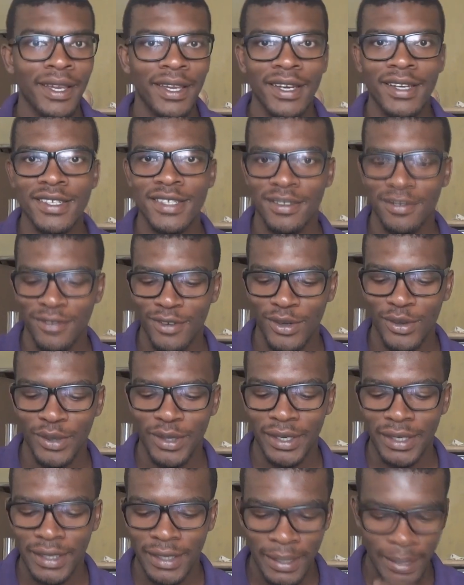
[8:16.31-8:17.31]
It is the
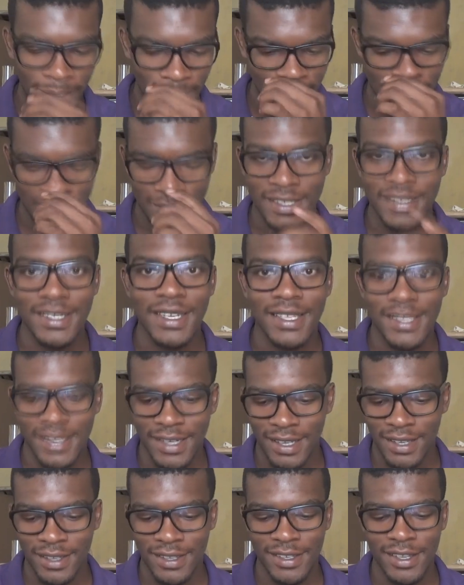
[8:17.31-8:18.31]
following day. It is a
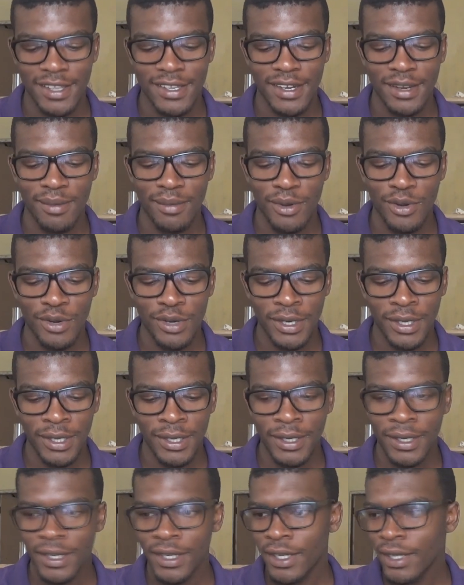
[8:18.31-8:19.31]
Saturday, Saturday morning.